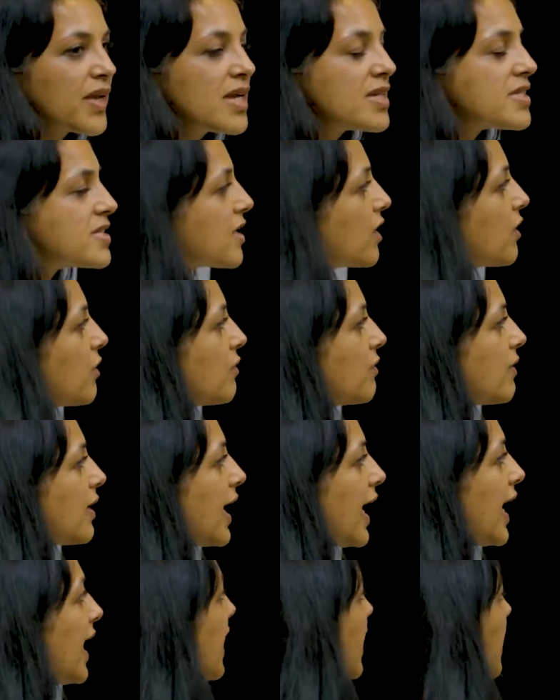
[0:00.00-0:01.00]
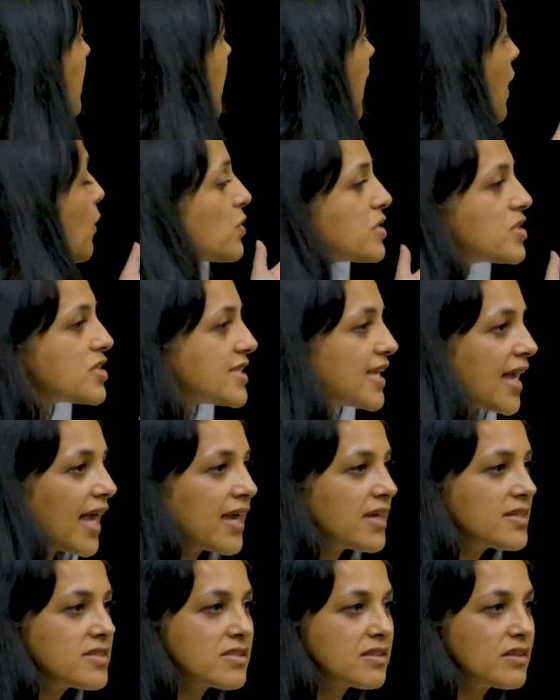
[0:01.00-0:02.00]
So it was
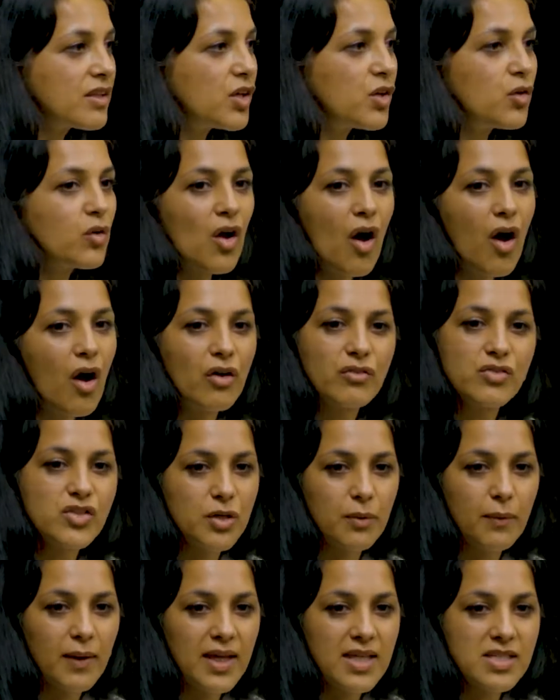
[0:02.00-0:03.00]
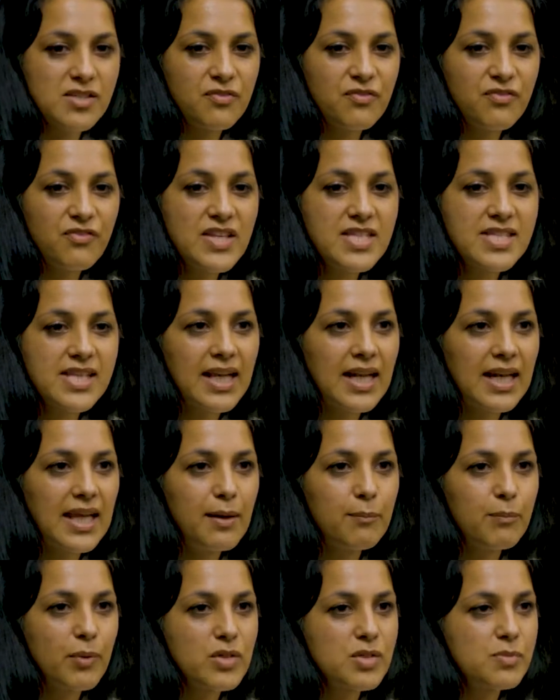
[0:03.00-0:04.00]
said that you can't do it. It's physically
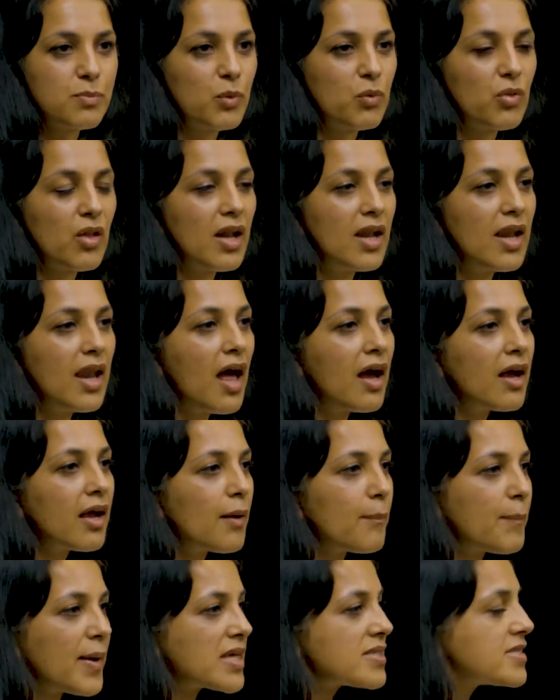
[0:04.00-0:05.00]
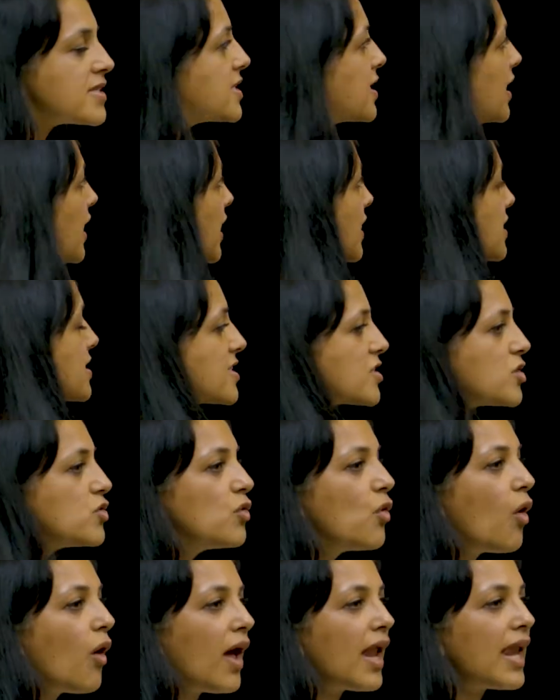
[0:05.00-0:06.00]
impossible. The lung capacity does
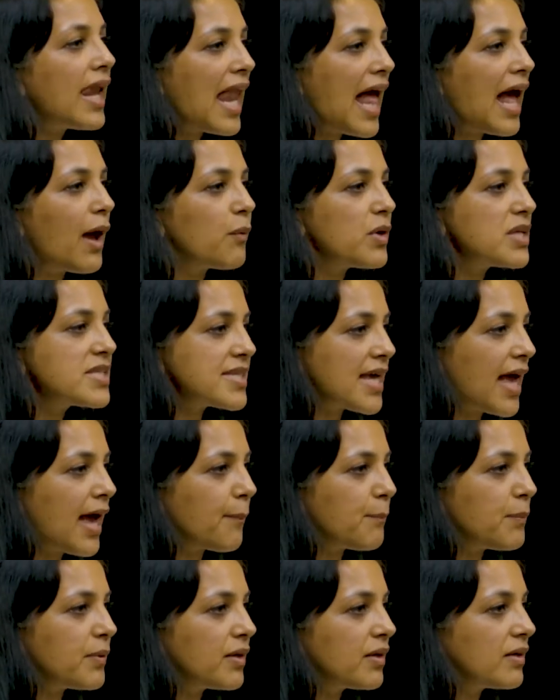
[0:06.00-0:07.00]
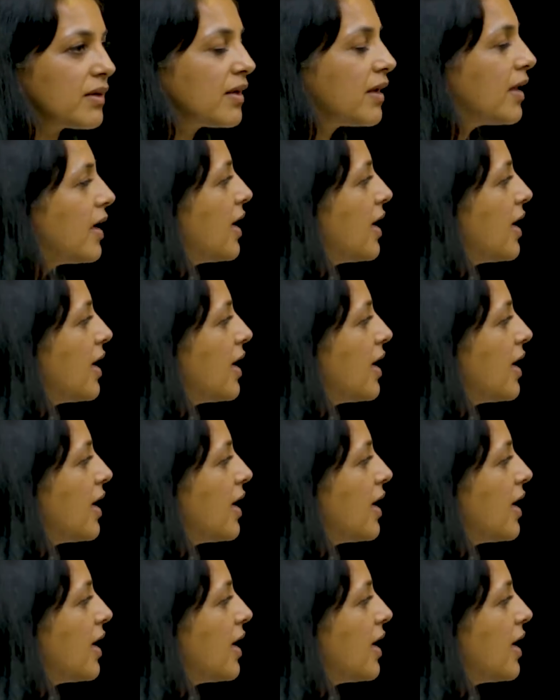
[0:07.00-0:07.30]
not allow it to happen.